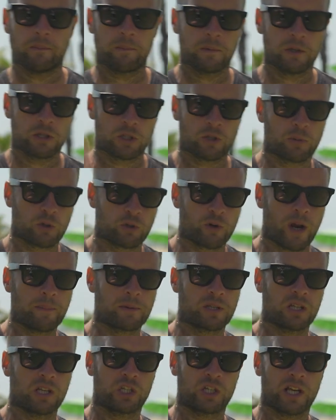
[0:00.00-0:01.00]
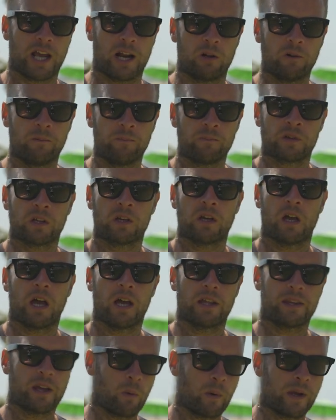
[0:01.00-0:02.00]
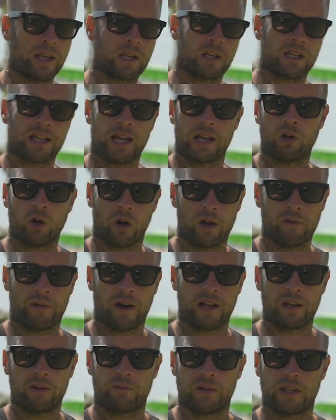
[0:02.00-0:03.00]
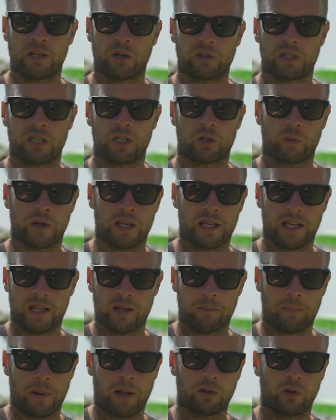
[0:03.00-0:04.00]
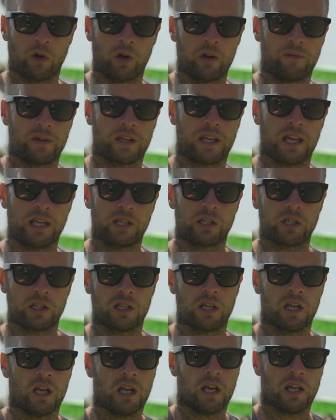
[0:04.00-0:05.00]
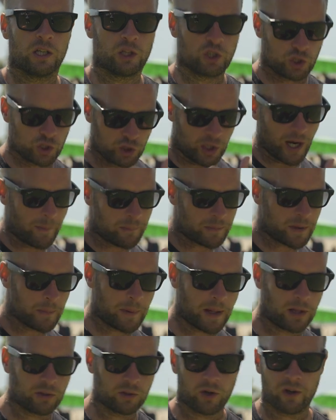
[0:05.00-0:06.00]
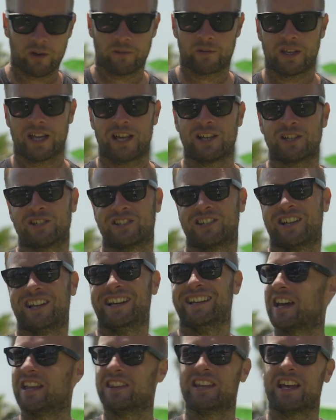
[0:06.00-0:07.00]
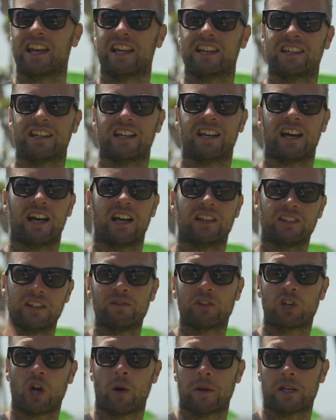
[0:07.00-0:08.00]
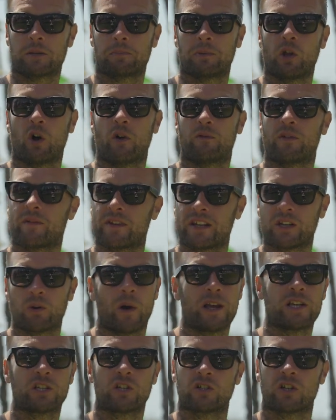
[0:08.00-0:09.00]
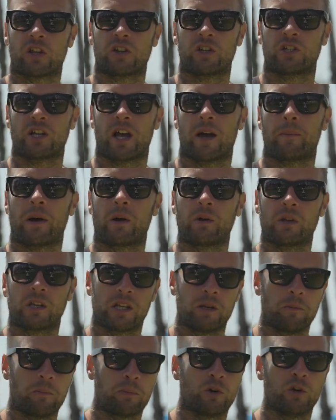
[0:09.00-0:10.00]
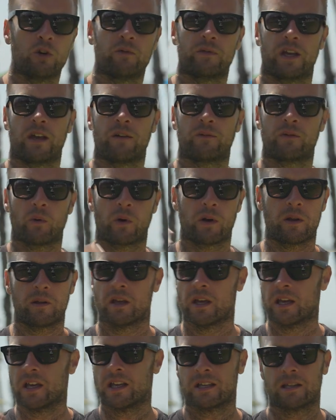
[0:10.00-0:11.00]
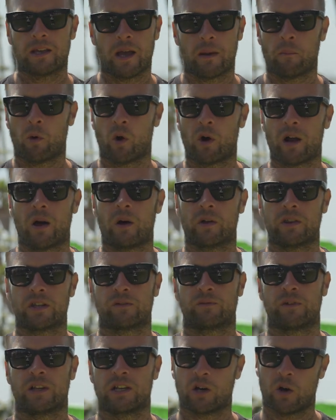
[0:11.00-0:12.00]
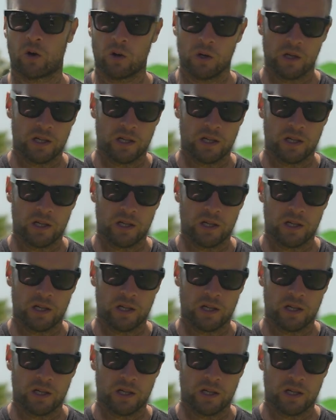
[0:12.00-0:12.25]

subscribe to the channel, that way you're going to get notified of the videos each week. Hit the bell notification, jab the bell notification, and then leave your comments below. If you have any questions on the jab, how you can improve it, if you want to get more out of this video,